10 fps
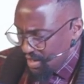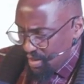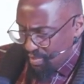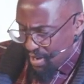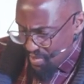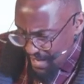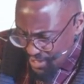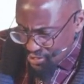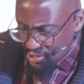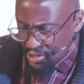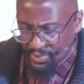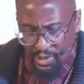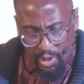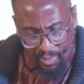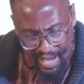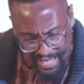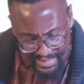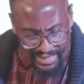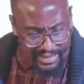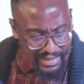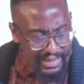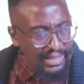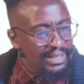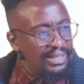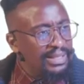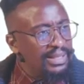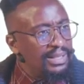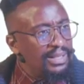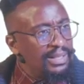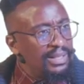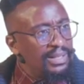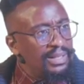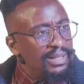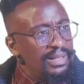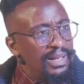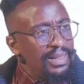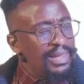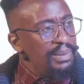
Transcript: my relationships are not my identity, then